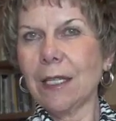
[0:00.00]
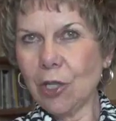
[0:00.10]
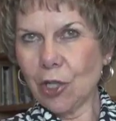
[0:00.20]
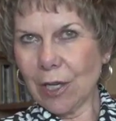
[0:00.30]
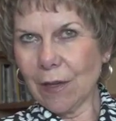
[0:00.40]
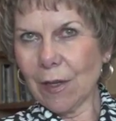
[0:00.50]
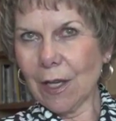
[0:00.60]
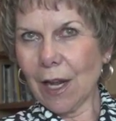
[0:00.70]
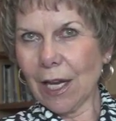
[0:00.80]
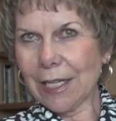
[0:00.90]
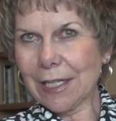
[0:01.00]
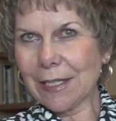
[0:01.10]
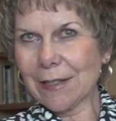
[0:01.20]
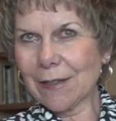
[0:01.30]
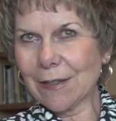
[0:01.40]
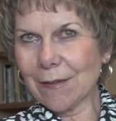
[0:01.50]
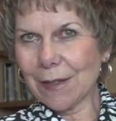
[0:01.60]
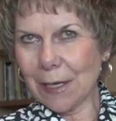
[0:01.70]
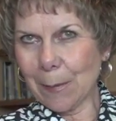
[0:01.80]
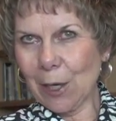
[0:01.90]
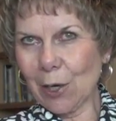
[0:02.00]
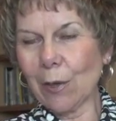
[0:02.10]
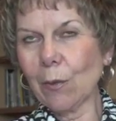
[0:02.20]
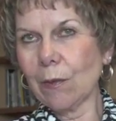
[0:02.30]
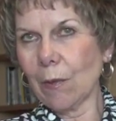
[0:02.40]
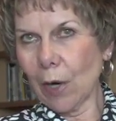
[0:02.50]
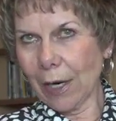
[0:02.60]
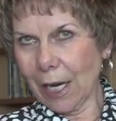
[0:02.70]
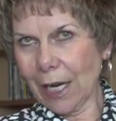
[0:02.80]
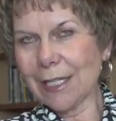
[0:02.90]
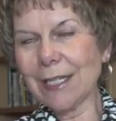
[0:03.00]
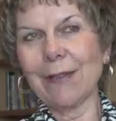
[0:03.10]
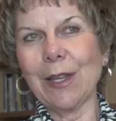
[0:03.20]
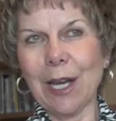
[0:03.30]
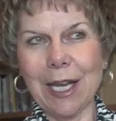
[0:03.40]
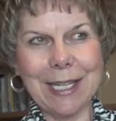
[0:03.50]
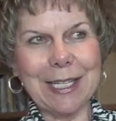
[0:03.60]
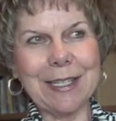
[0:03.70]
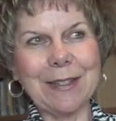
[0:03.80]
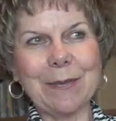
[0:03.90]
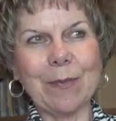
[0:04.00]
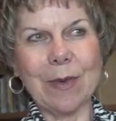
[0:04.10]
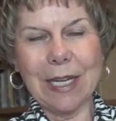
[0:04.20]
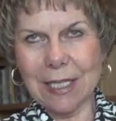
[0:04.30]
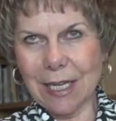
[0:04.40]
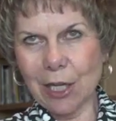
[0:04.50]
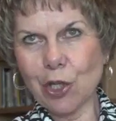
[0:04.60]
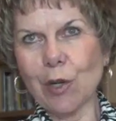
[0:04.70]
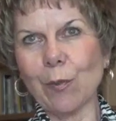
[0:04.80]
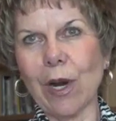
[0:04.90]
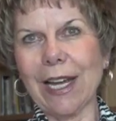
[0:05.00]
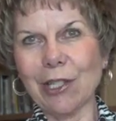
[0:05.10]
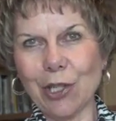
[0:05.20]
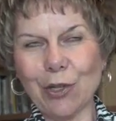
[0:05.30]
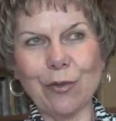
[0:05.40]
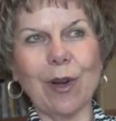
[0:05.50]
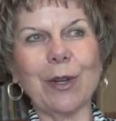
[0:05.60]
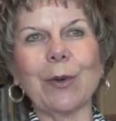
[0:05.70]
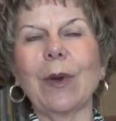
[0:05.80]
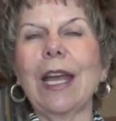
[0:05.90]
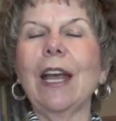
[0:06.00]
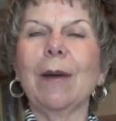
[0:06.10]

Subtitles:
teaching in the Alliance Seminary, organizing the Alliance Extension branch in Toronto.